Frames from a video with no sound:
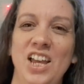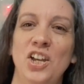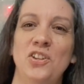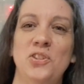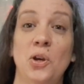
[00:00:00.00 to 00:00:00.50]

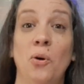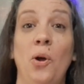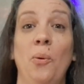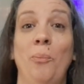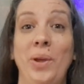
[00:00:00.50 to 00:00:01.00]
So
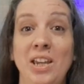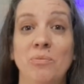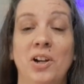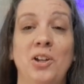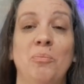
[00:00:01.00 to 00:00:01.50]
me
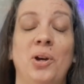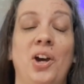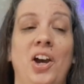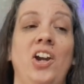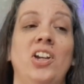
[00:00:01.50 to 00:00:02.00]
running
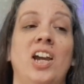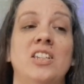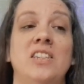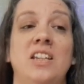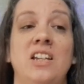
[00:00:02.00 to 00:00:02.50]
behind
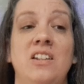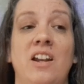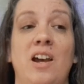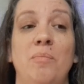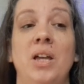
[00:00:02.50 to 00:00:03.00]
has ended
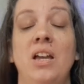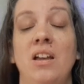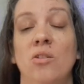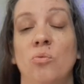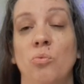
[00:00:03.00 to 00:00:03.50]
up
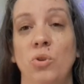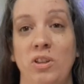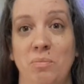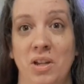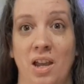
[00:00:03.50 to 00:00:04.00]
really
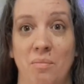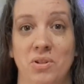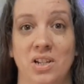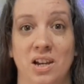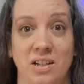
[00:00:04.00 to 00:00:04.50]
being able
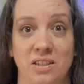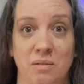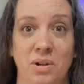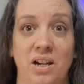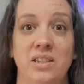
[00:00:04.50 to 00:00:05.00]
to
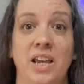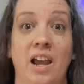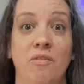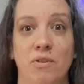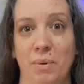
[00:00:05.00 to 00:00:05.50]
customize
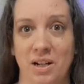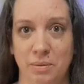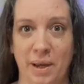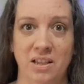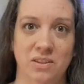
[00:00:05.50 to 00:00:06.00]
everybody's
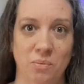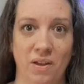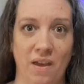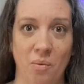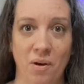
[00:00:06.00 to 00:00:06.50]
bats the way
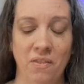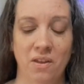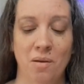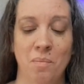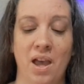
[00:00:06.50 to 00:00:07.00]
they want
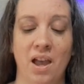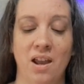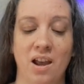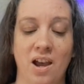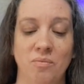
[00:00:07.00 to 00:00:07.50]
them,
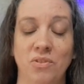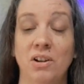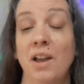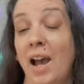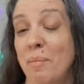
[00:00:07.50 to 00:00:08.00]
and I'm
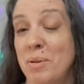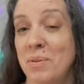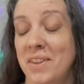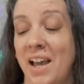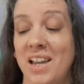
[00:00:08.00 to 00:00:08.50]
very happy with
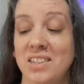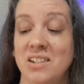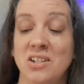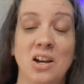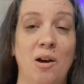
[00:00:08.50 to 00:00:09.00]
that. It's
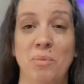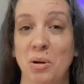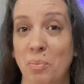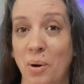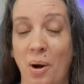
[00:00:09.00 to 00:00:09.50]
not been a
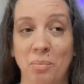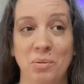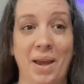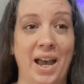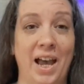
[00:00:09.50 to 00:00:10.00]
problem
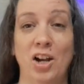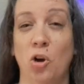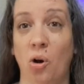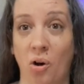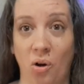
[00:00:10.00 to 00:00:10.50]
at
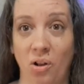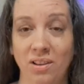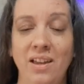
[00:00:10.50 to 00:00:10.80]
all.